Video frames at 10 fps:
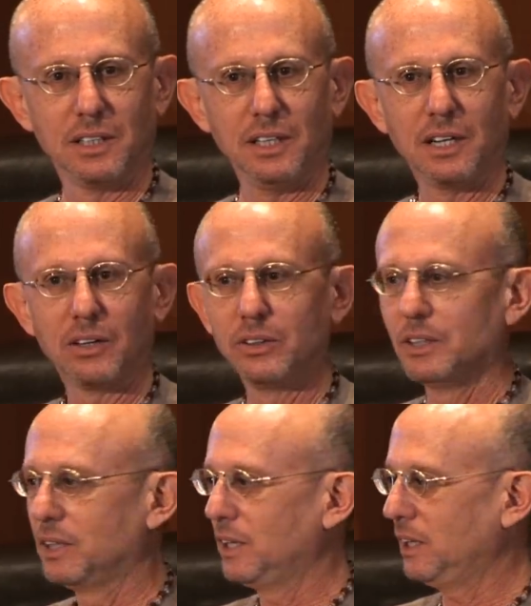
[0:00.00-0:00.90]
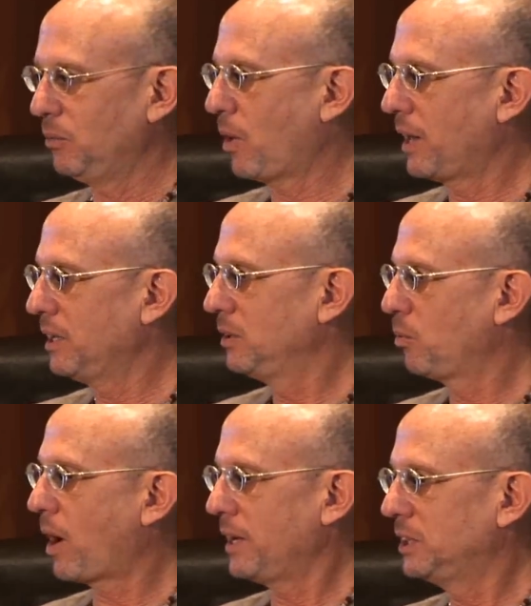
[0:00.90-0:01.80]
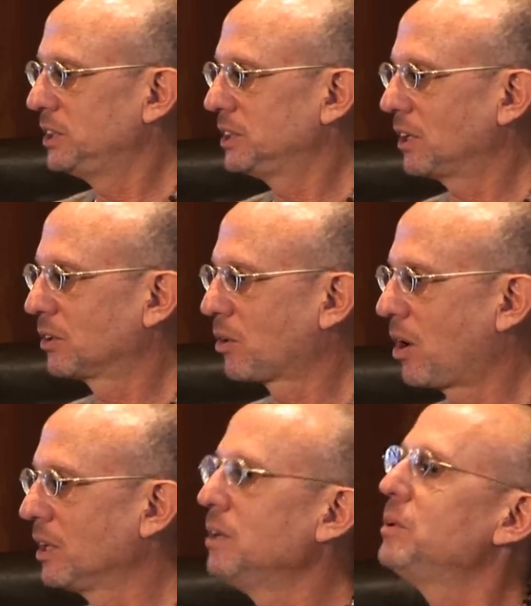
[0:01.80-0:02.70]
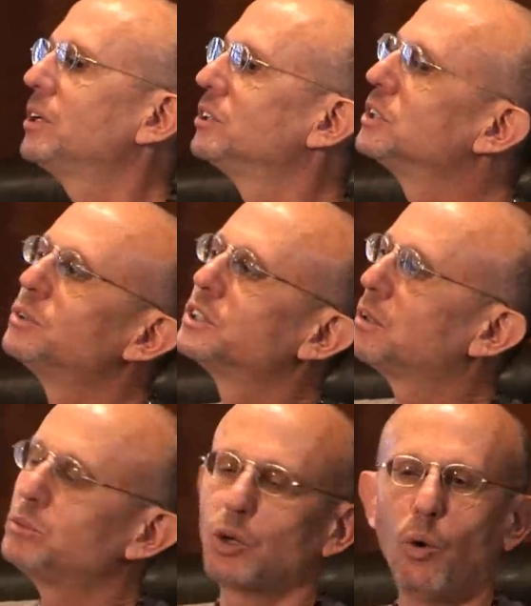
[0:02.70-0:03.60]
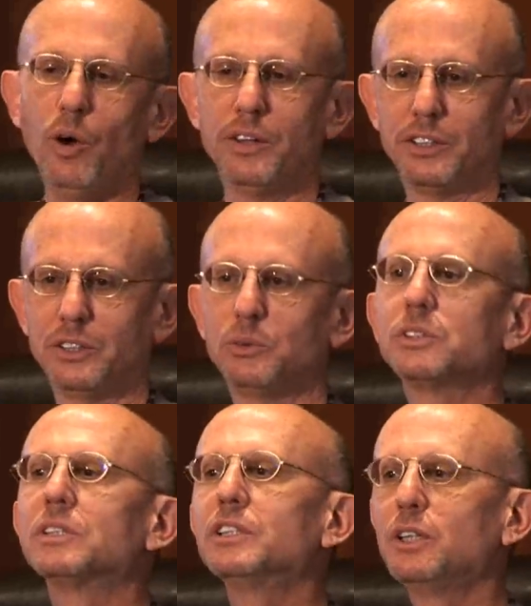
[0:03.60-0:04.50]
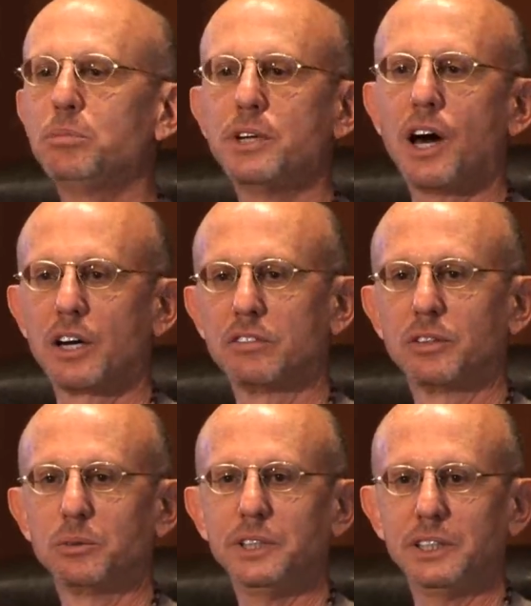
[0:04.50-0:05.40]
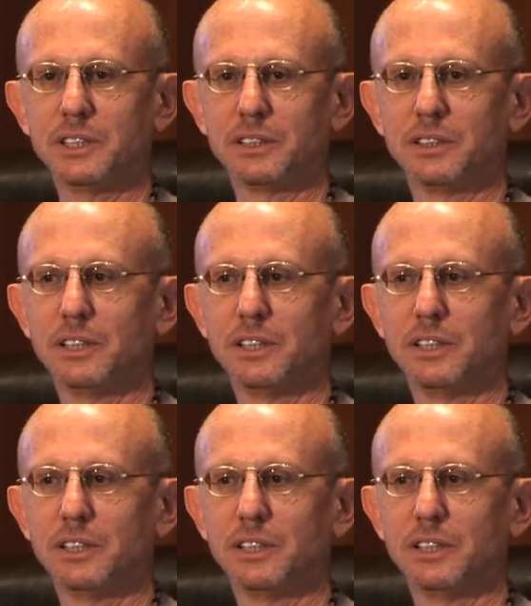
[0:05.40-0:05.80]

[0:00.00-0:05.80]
You know, why did, why did she start crawling? Because there was some toy that was a little bit out of her reach.